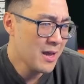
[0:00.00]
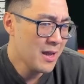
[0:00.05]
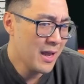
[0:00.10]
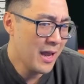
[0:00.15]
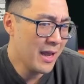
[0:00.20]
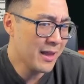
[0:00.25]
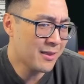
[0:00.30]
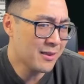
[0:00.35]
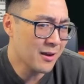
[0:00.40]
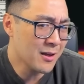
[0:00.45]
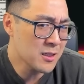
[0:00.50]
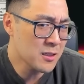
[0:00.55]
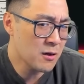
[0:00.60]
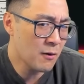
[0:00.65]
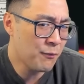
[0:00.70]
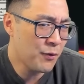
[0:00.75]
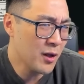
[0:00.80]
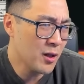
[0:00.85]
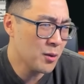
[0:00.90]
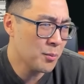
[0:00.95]
It doesn't
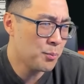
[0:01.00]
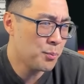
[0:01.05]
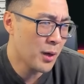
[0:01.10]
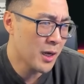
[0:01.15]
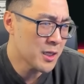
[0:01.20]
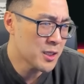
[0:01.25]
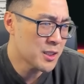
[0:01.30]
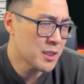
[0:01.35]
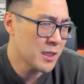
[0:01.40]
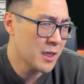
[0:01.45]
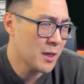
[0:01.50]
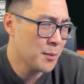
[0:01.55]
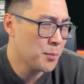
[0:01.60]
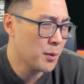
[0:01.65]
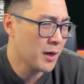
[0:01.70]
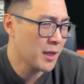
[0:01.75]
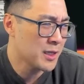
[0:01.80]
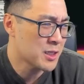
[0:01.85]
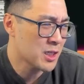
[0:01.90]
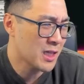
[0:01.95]
feel busted,
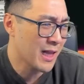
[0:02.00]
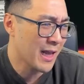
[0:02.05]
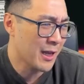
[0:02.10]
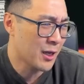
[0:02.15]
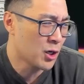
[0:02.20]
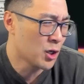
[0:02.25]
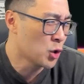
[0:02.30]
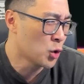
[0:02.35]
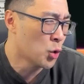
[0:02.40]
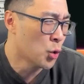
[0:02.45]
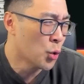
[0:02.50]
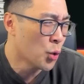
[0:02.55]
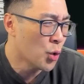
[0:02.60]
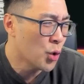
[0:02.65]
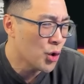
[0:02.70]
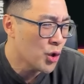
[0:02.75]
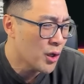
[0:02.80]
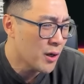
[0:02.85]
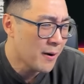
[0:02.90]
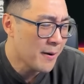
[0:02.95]
but it's like
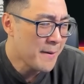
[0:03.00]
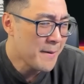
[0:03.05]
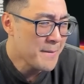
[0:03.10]
cool.